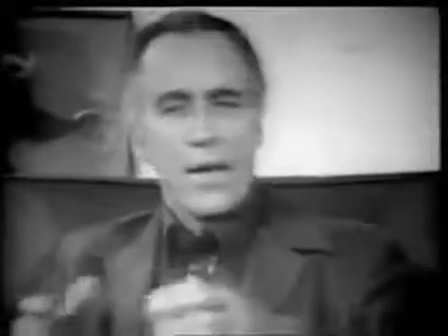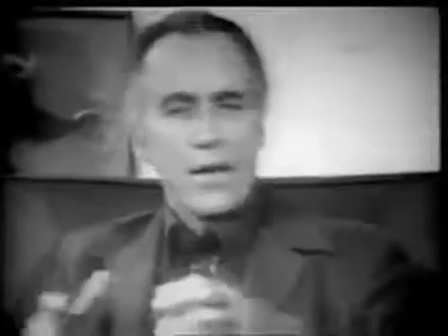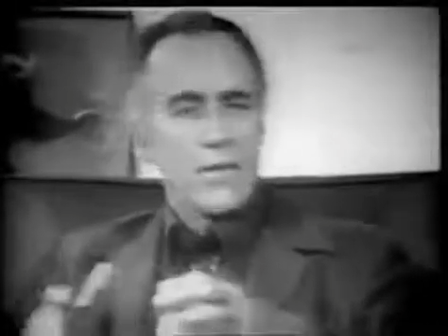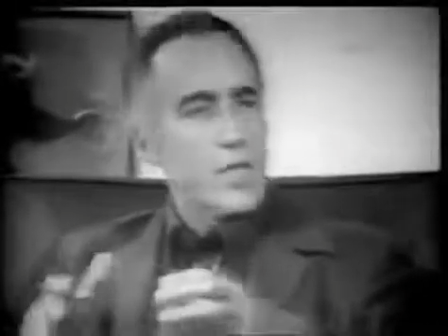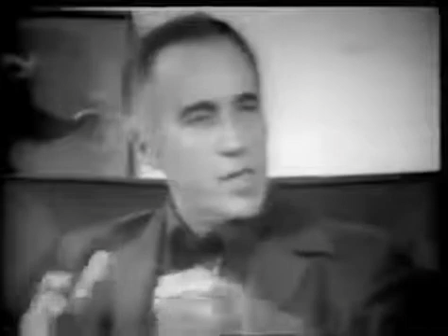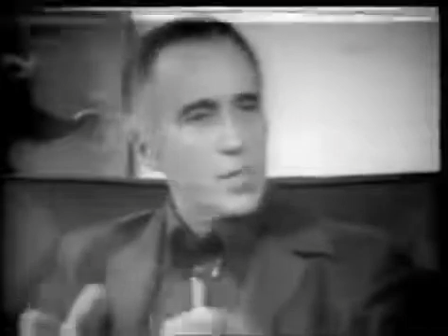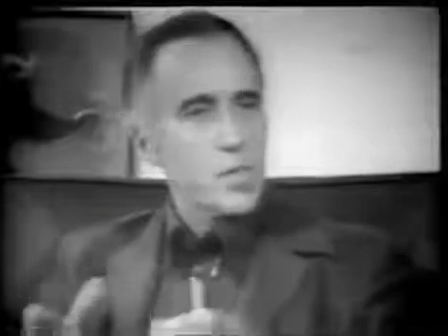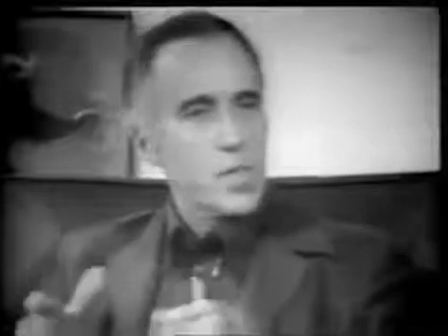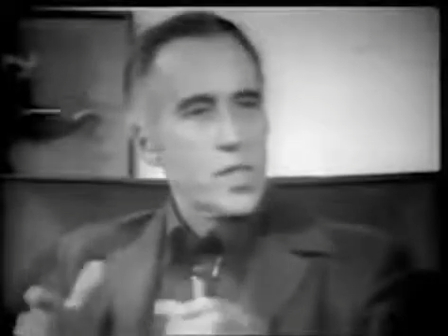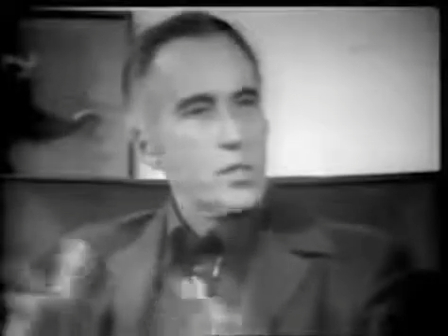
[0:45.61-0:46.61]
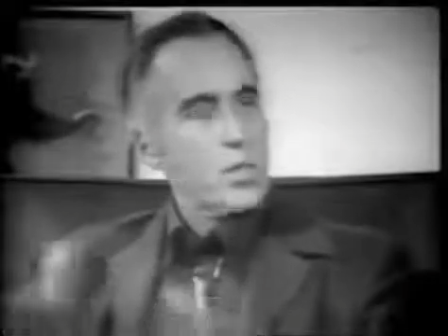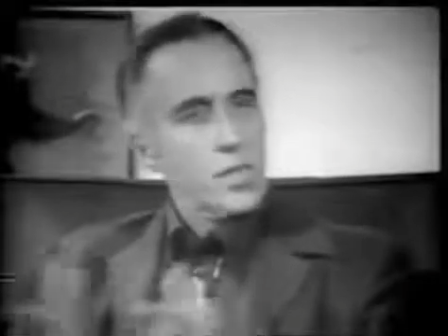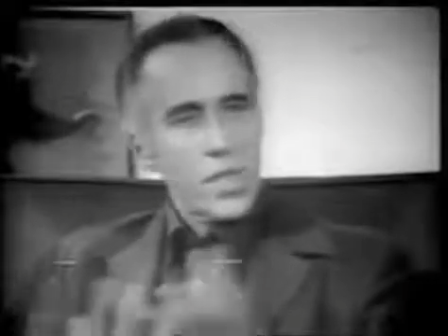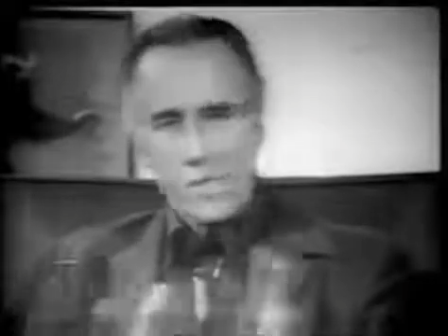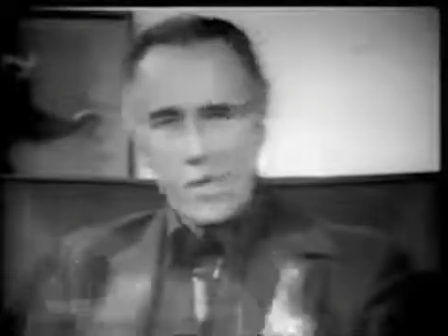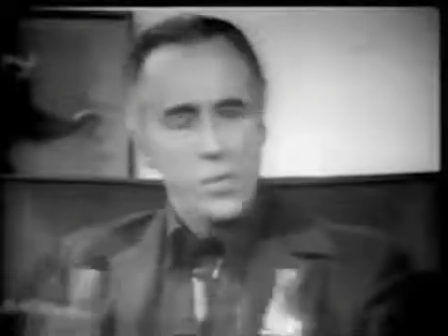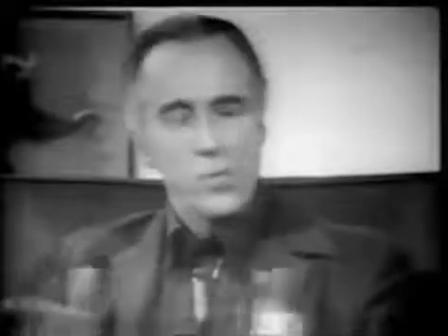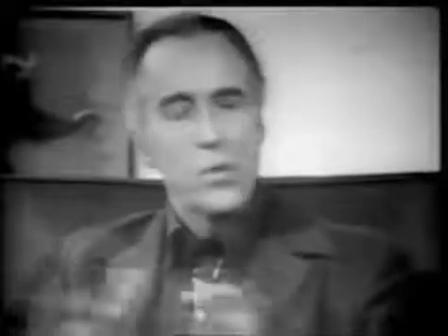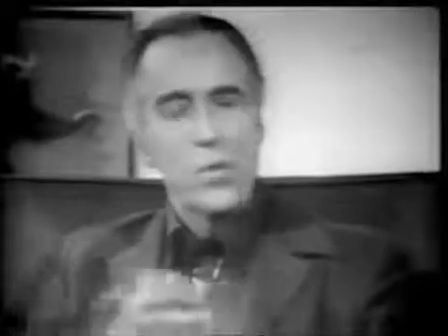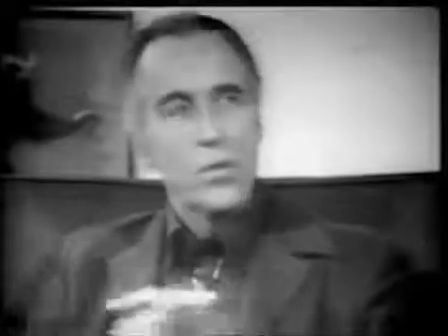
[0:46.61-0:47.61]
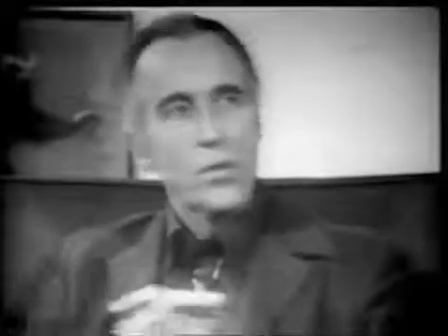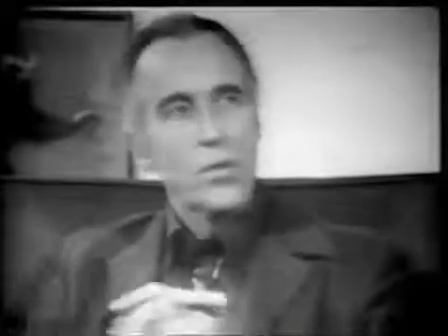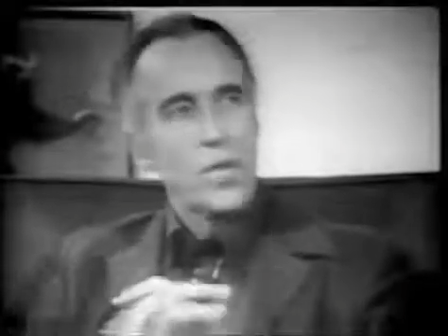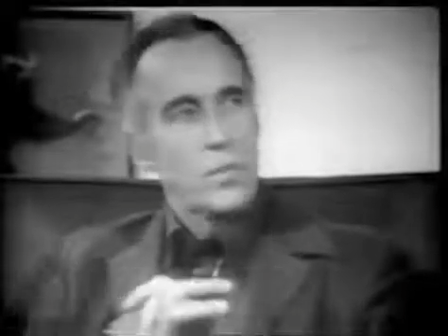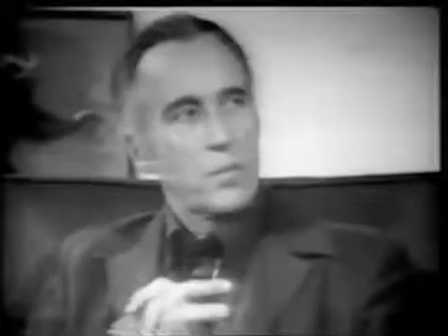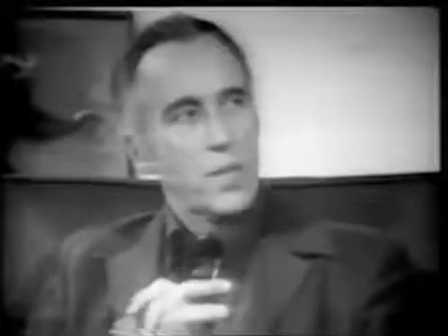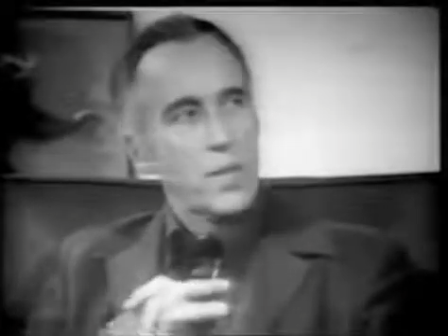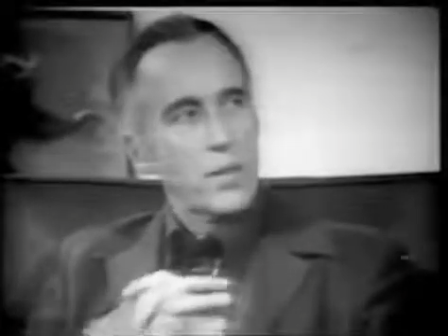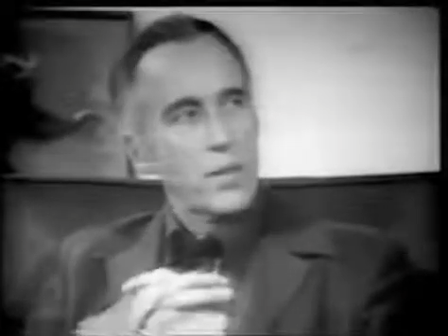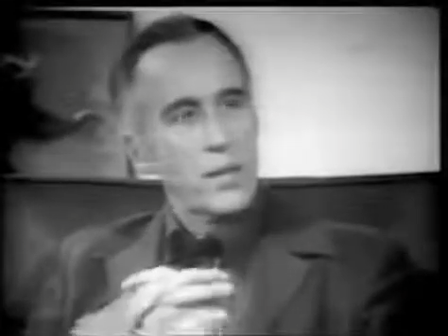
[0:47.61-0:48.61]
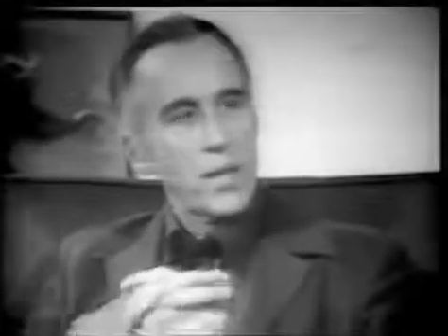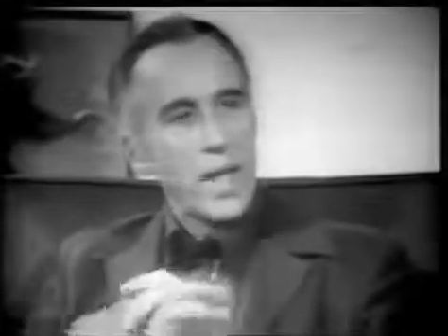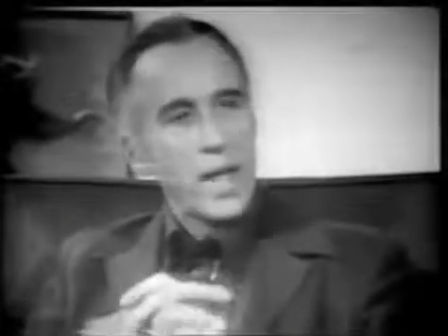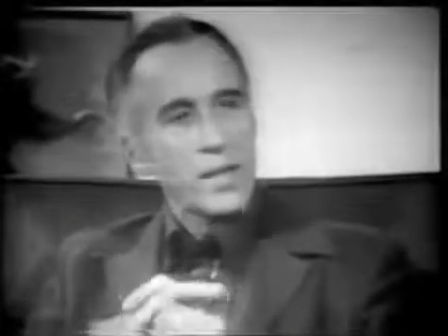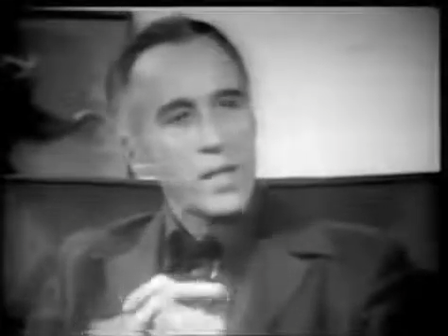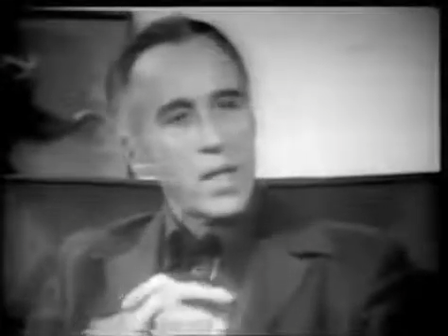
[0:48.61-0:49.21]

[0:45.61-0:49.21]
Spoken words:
In a very simple sense, of course, it goes much more deeply than that.